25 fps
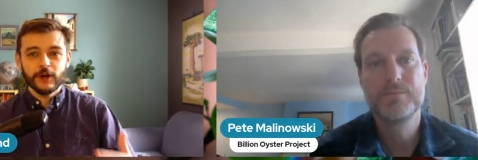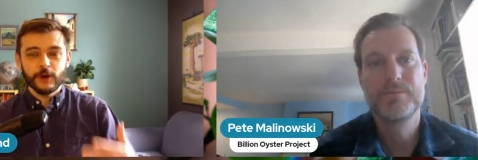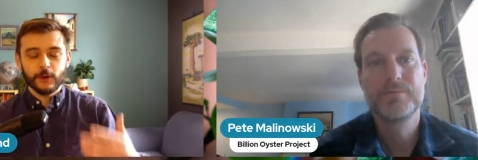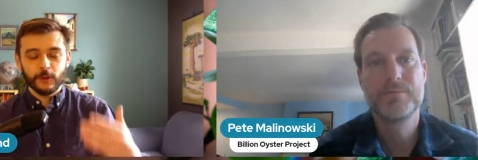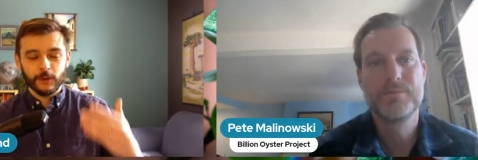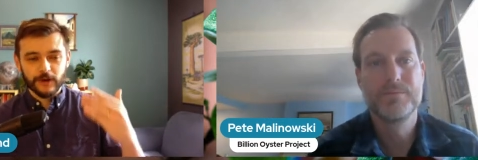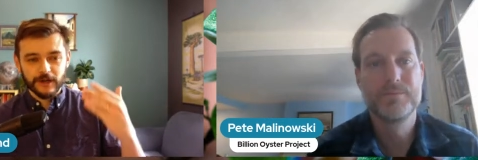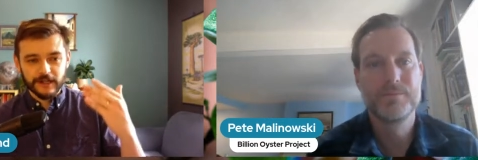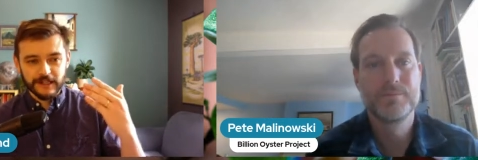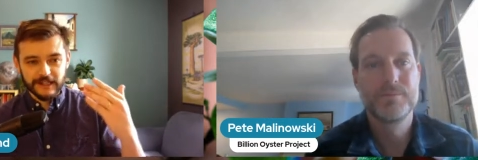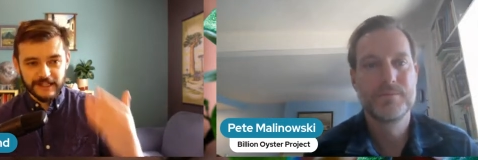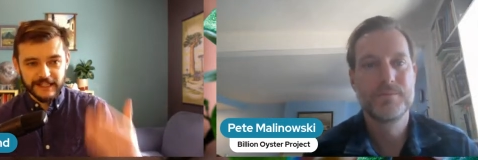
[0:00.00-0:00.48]

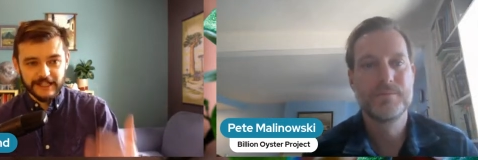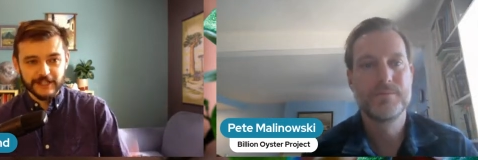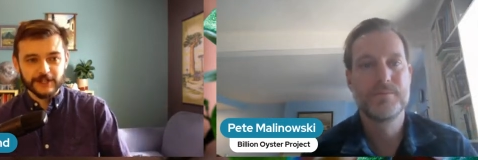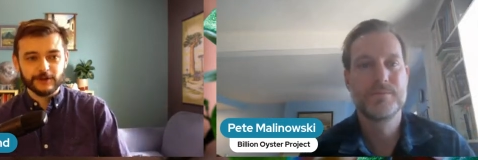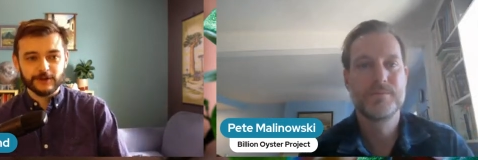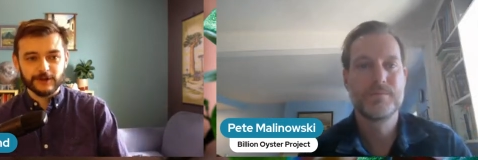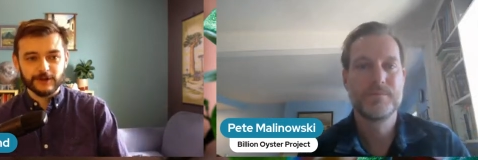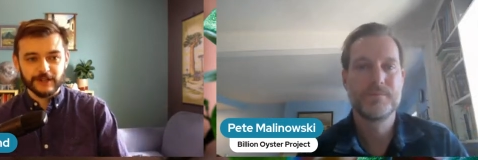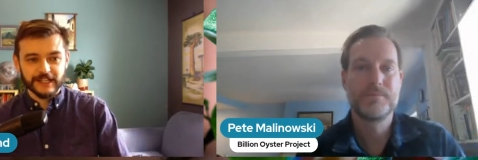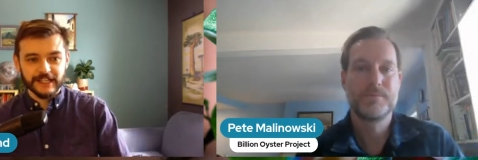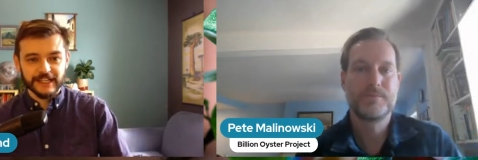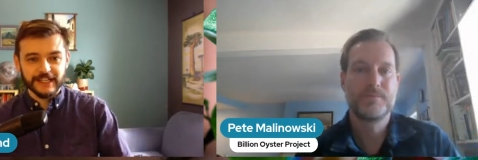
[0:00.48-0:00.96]
Speaker 1: where
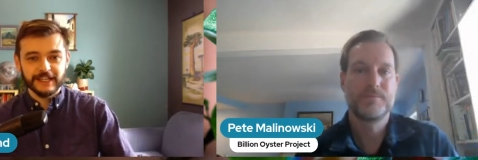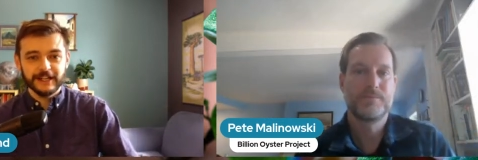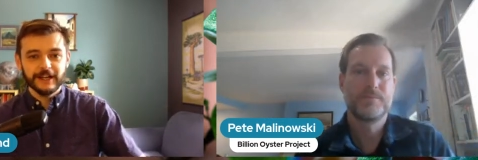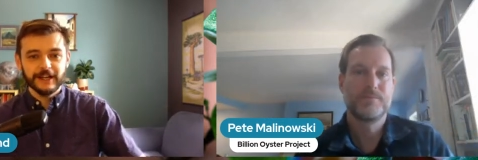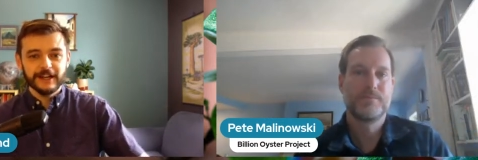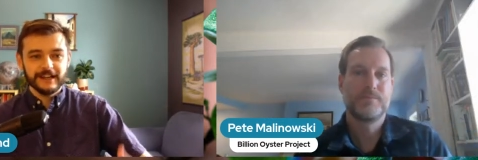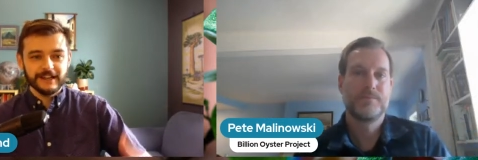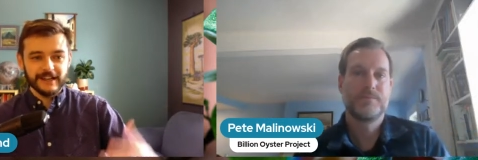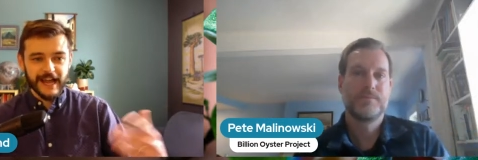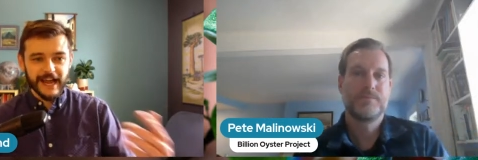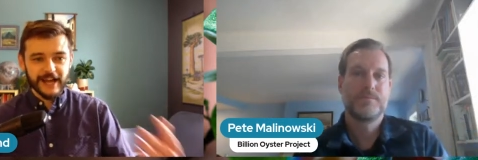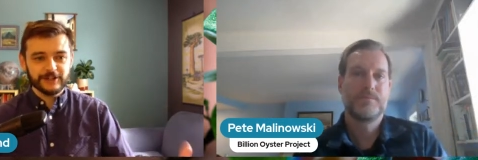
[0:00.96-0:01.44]
literally
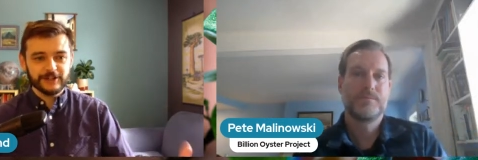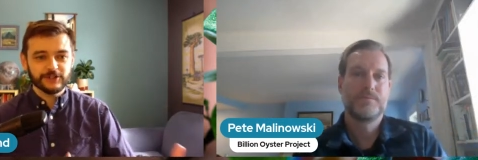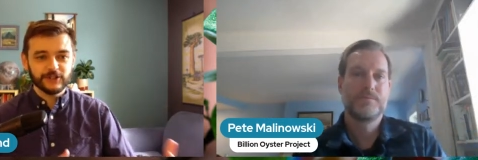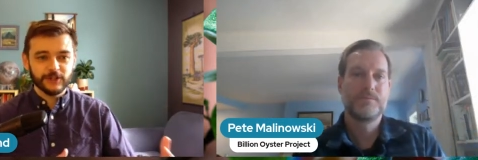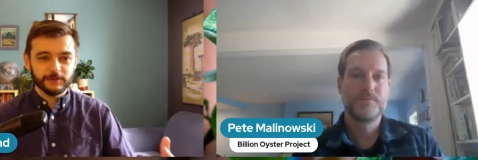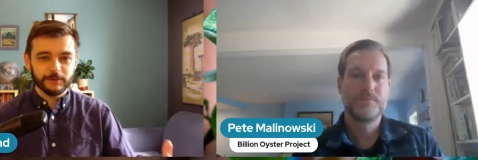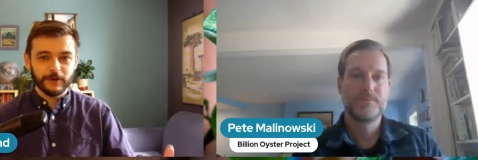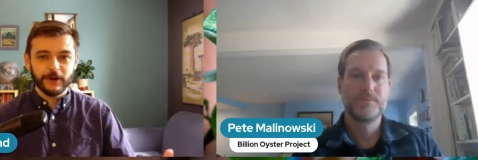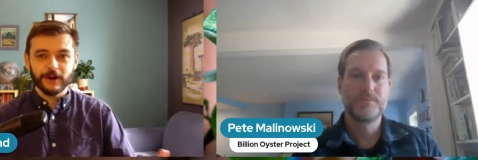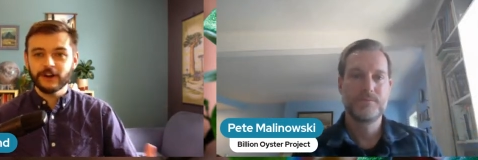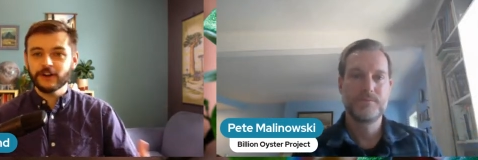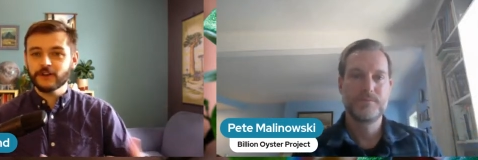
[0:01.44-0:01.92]

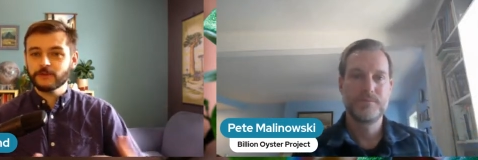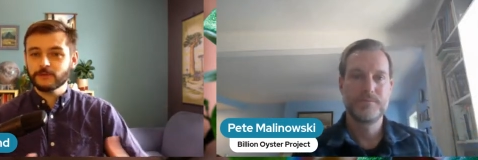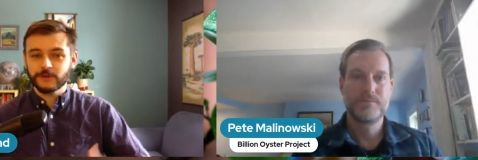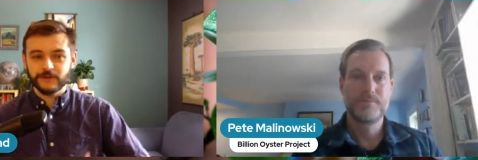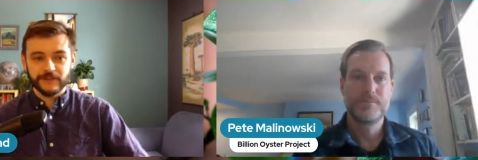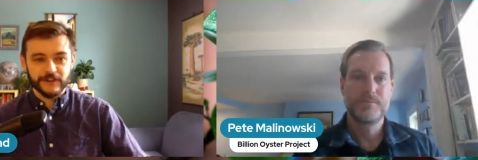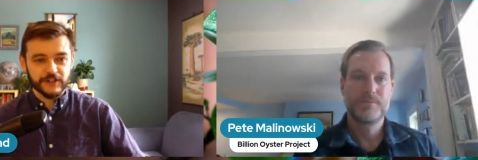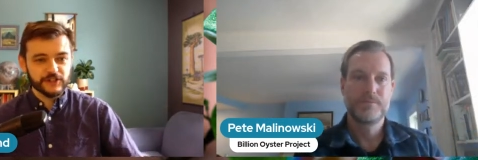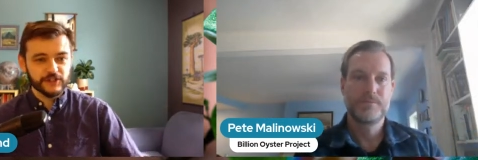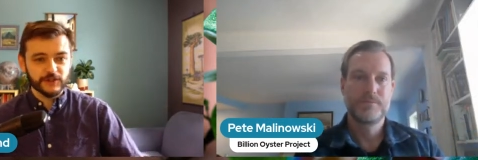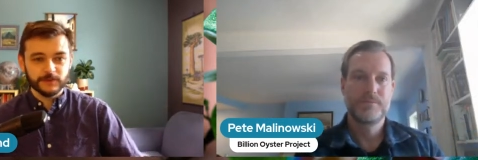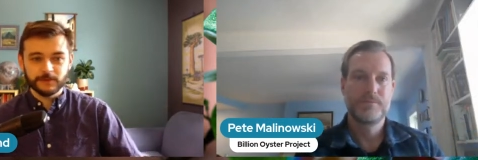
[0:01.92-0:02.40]
national parks,
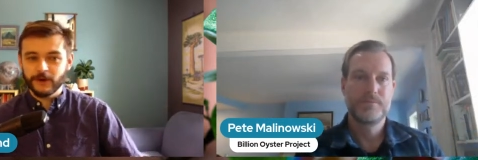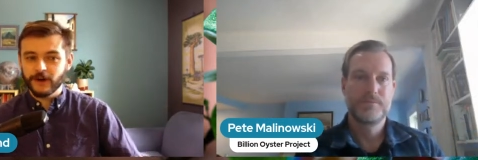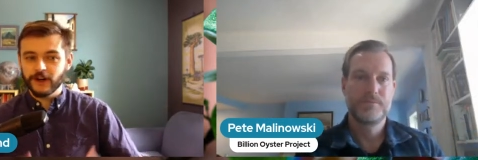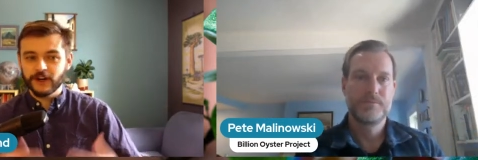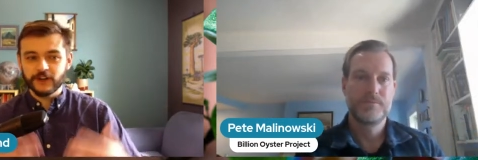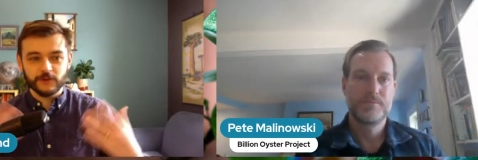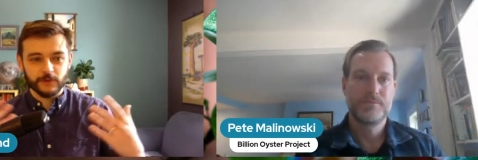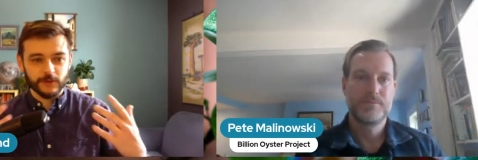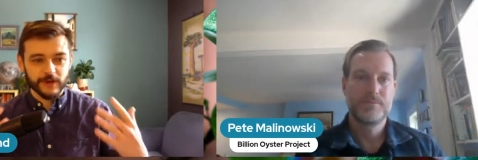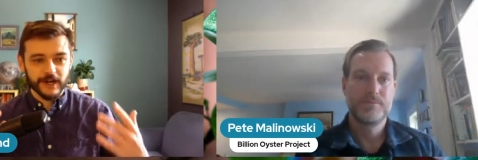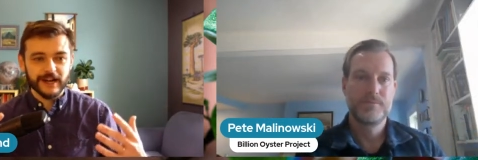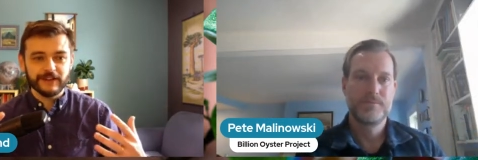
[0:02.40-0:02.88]
provincial
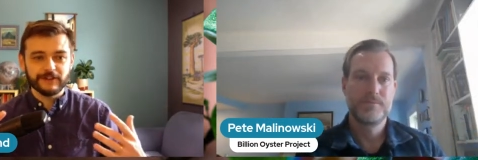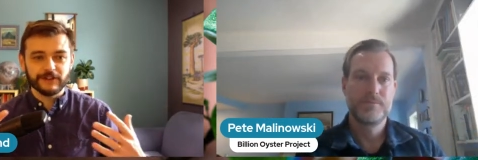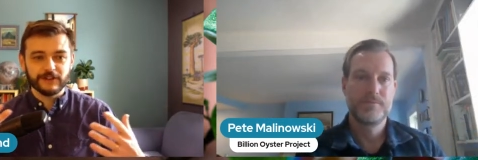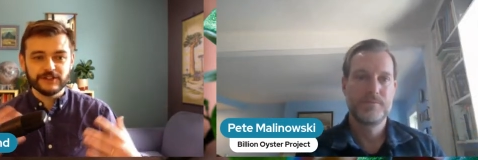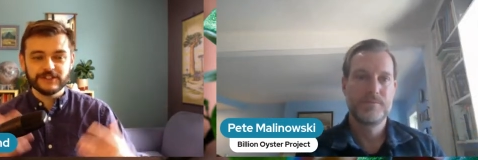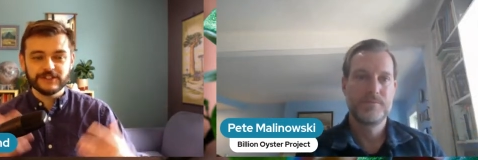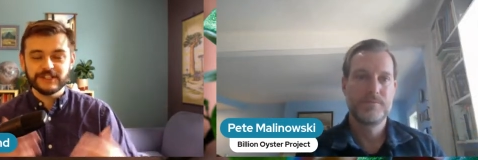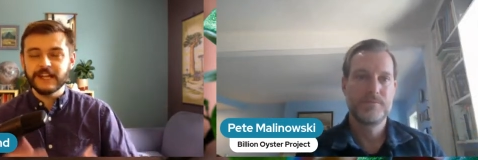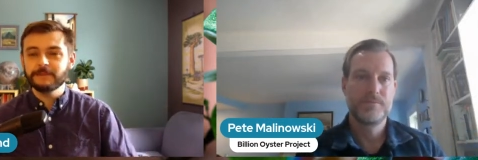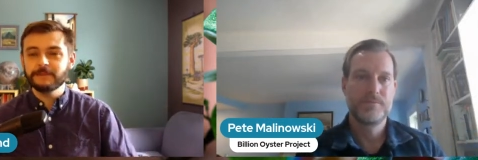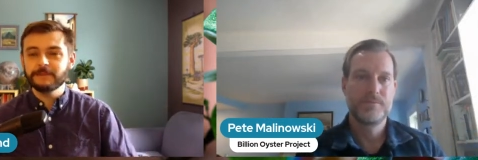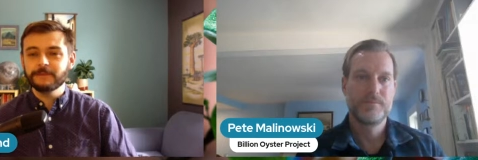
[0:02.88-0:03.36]
parks, whatever,
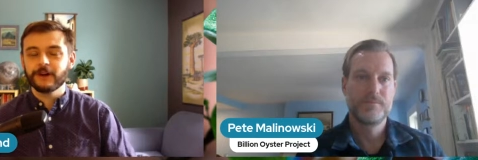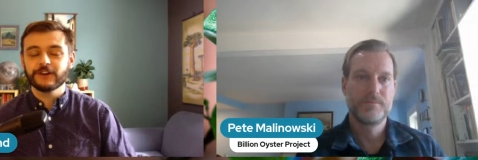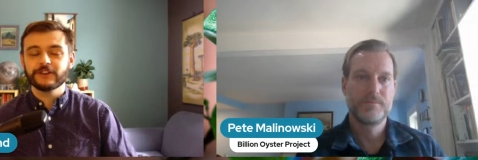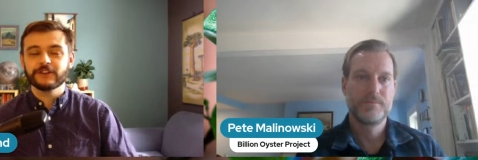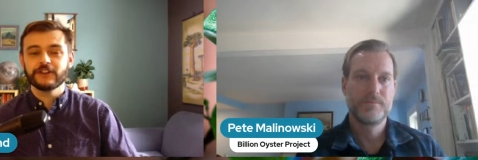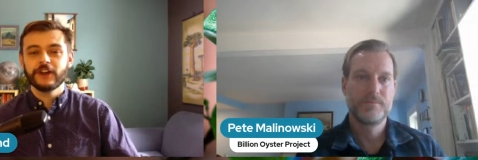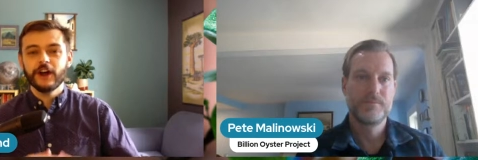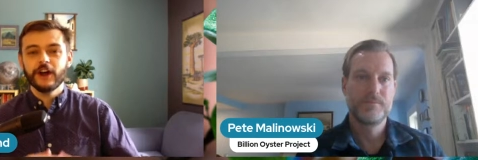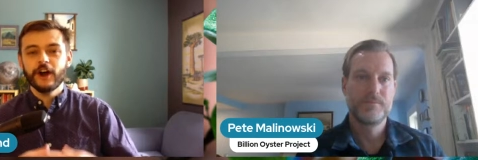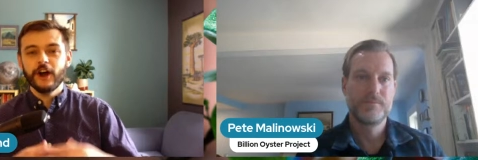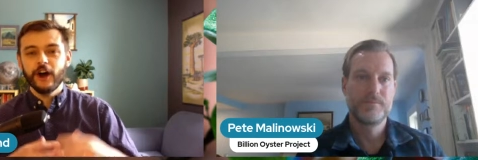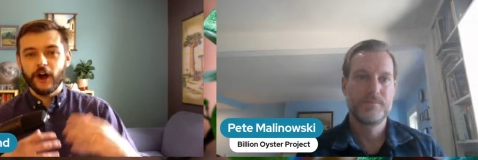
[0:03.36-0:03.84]
or state
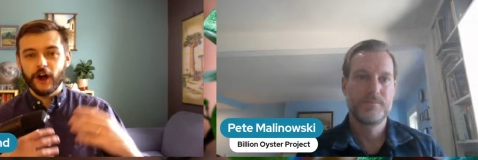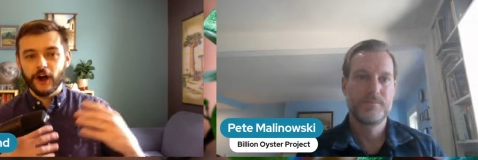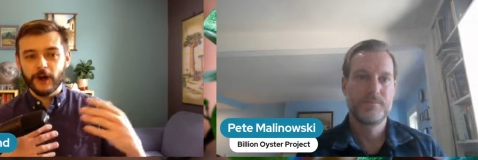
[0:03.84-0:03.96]
parks